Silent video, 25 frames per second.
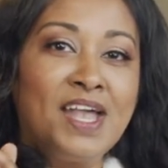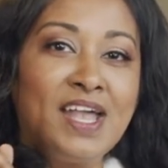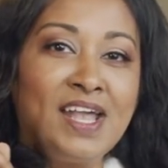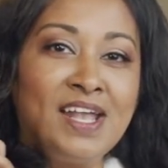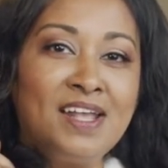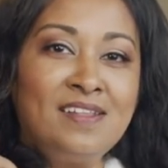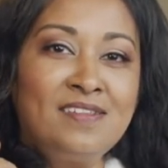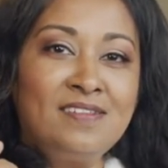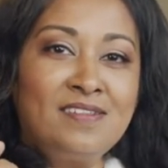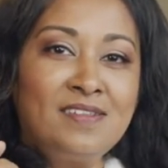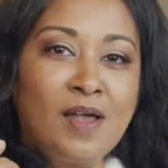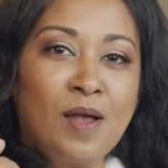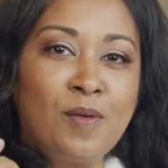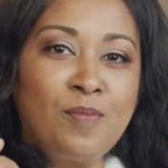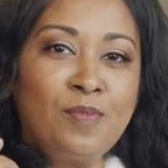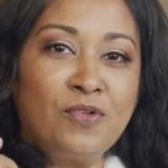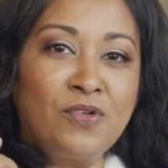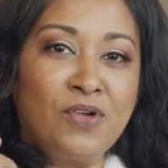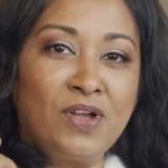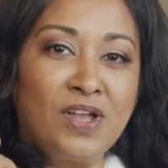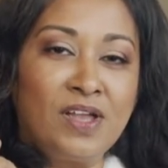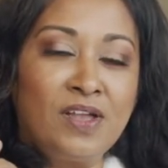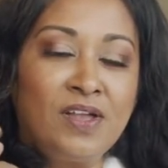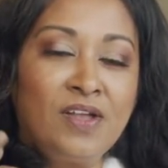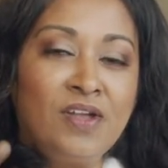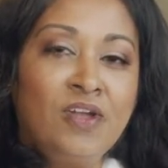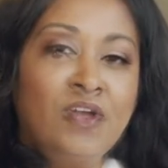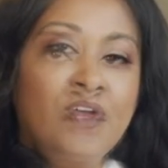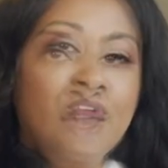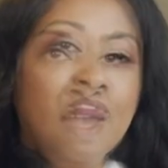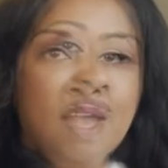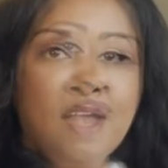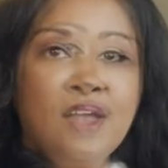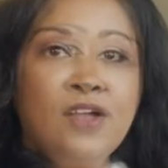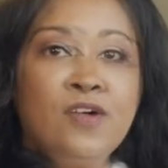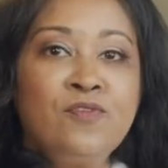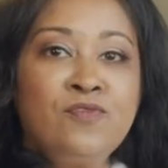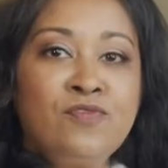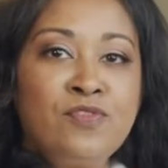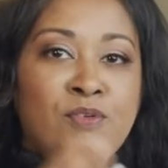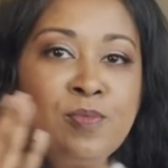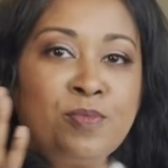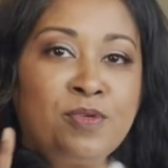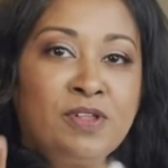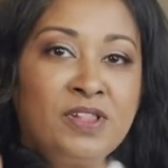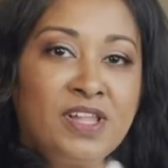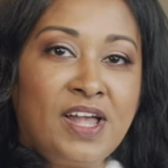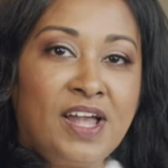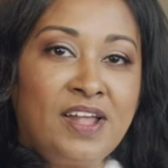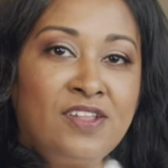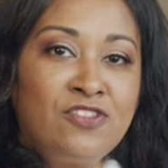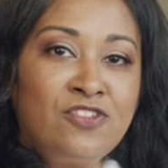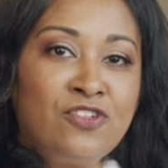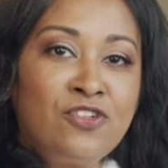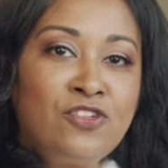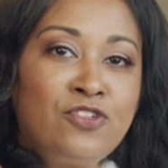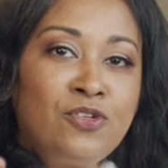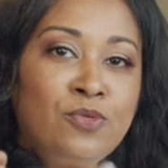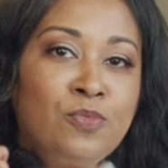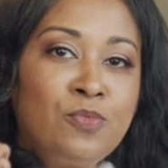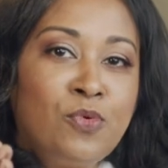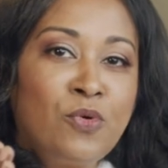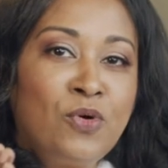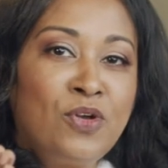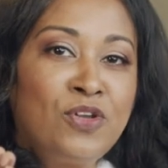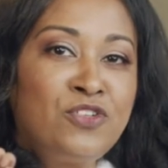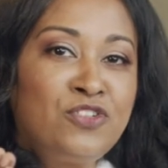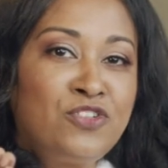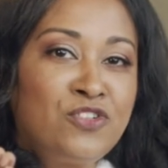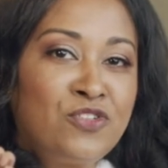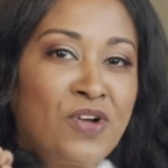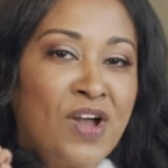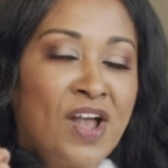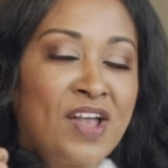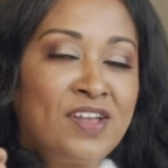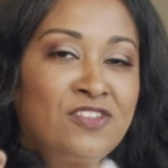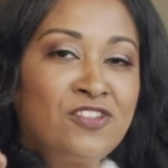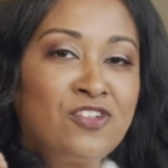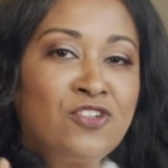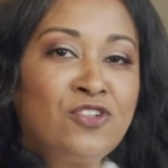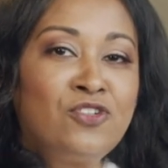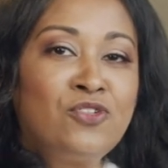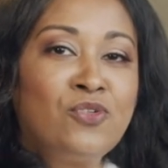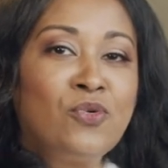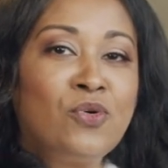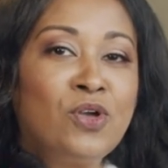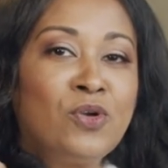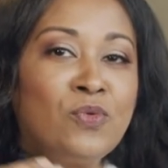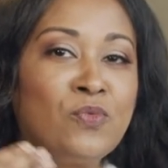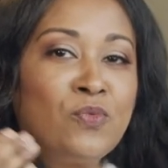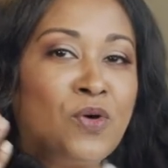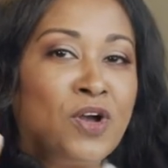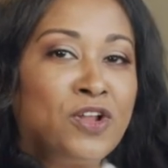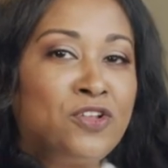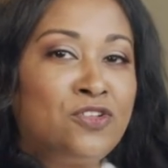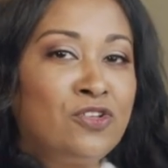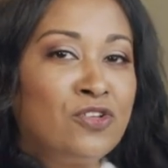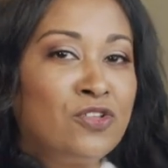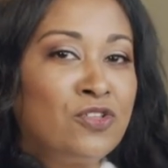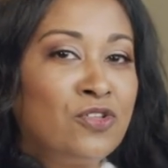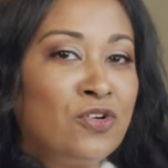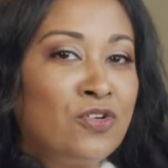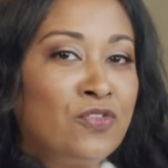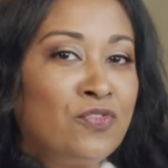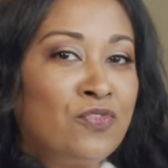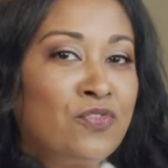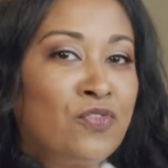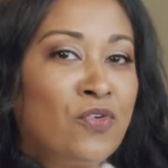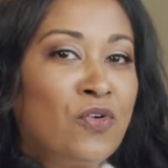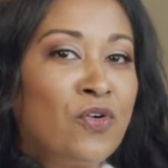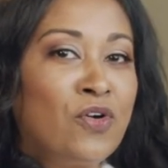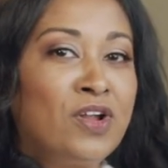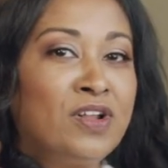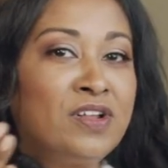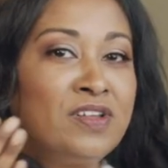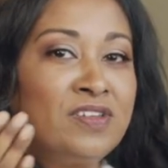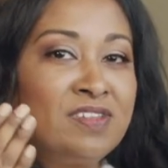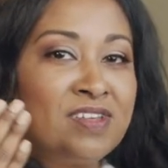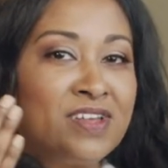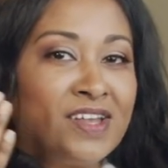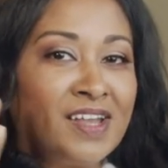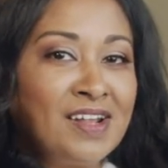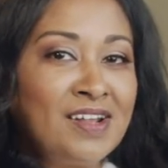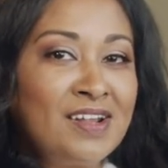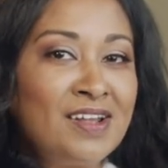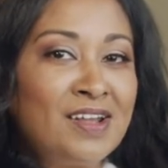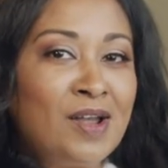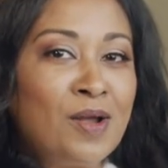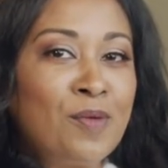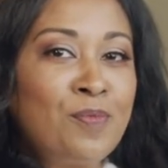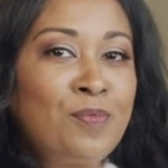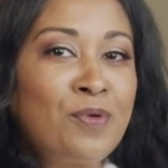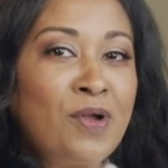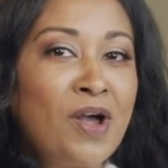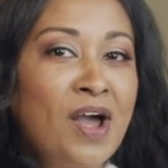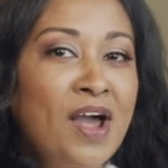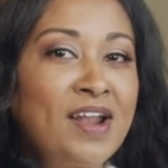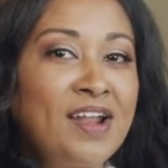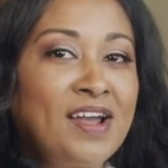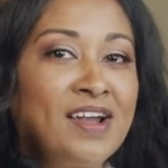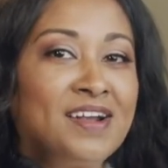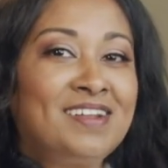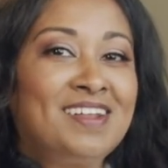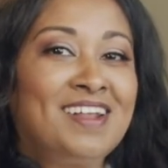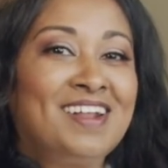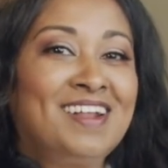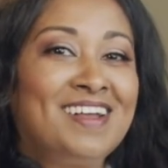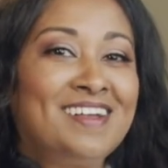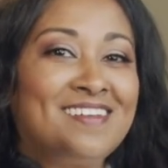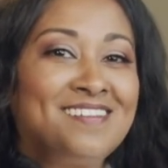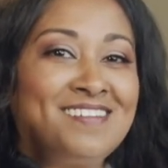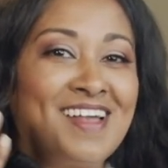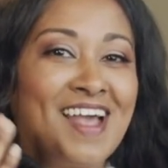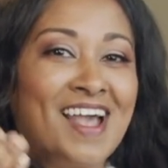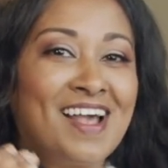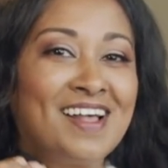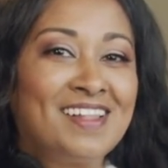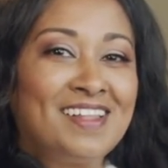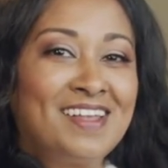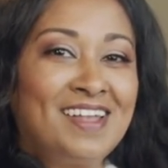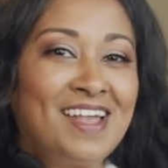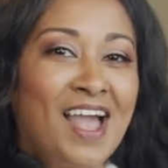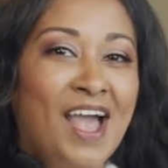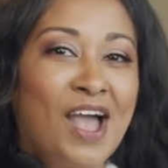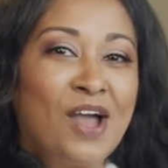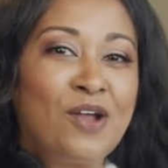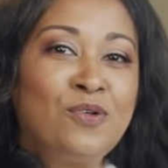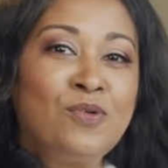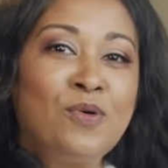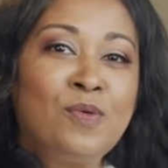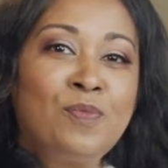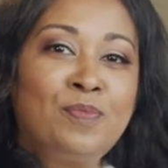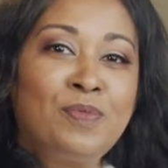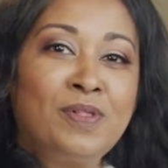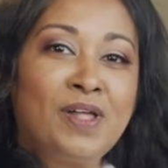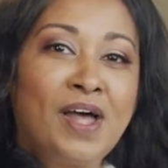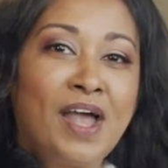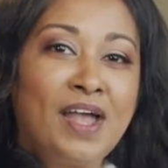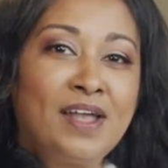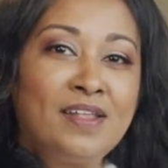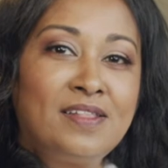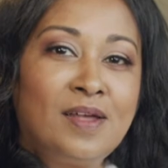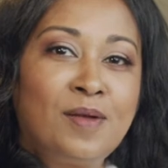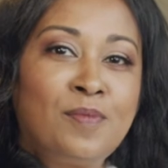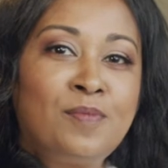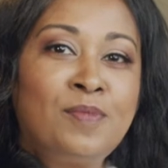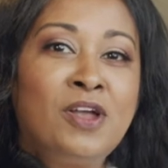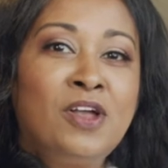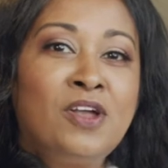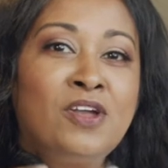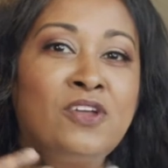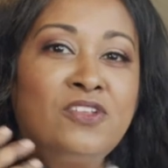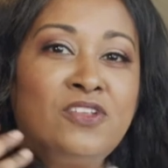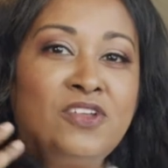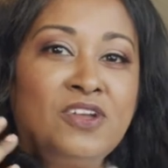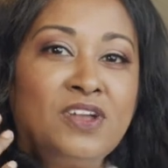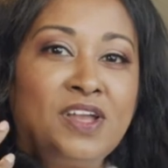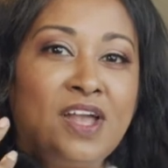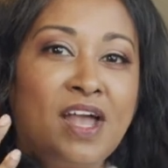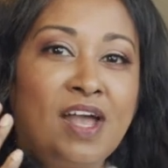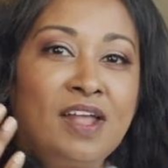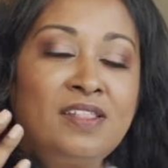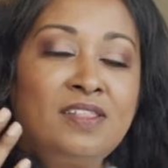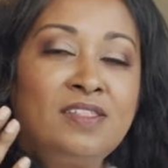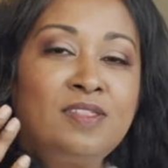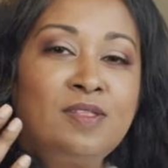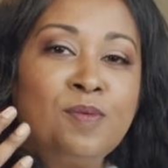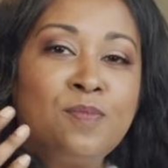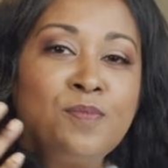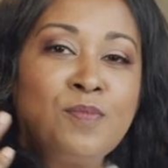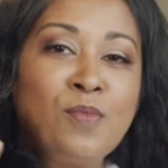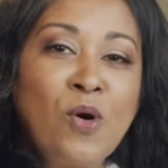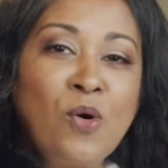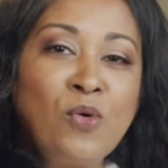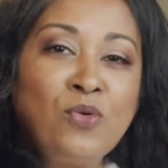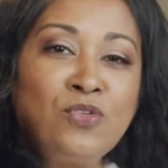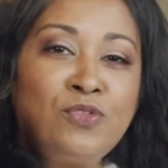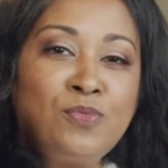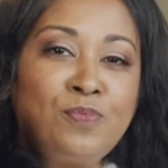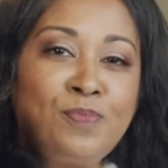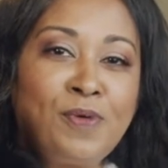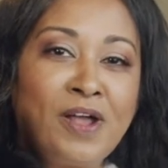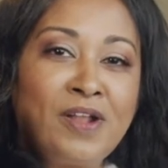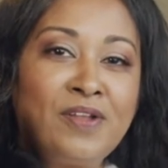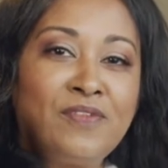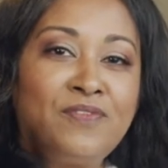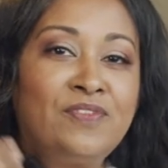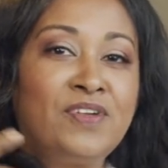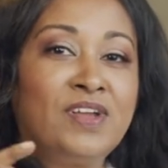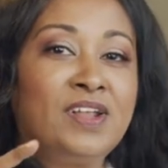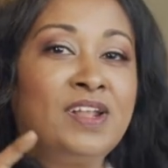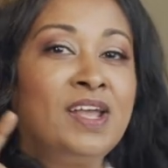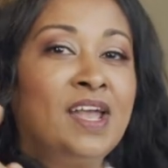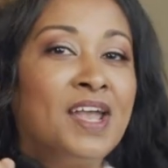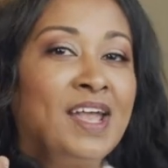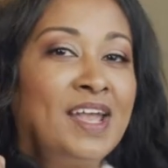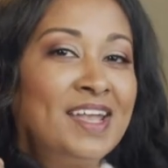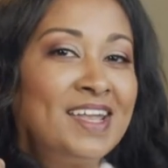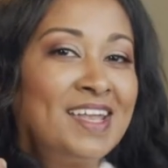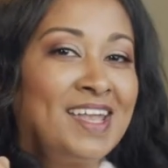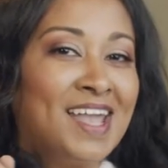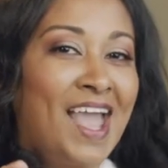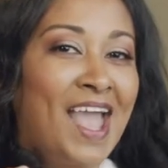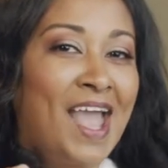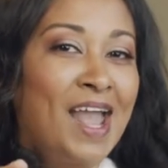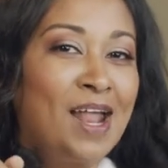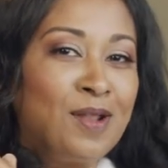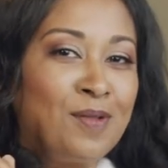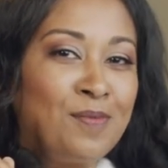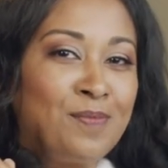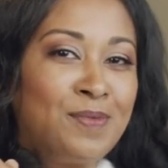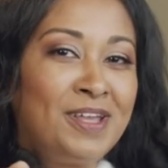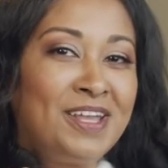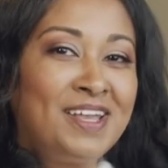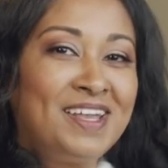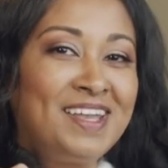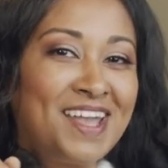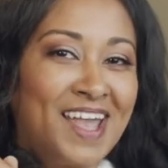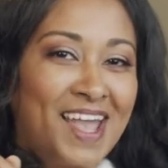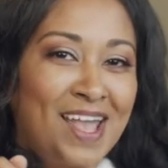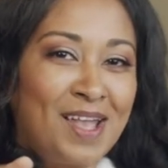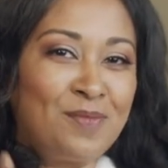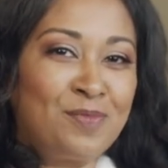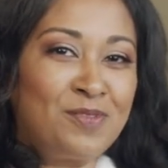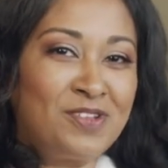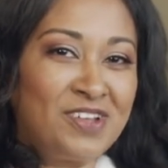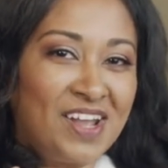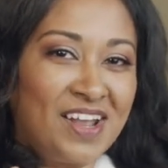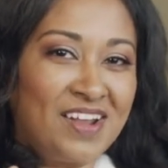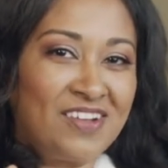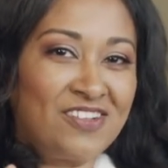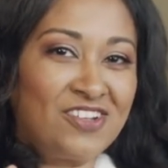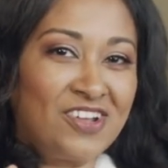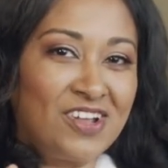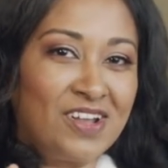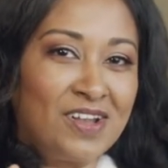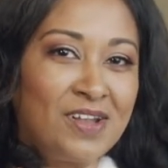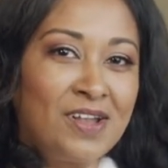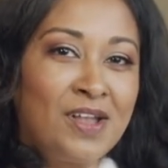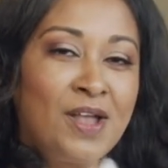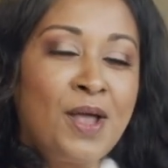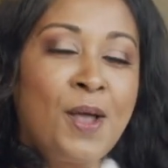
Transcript: In summary, from cleanser to moisturizer, knowing what to look for in a skincare product and exactly how to apply them to get the most benefit can be game-changing.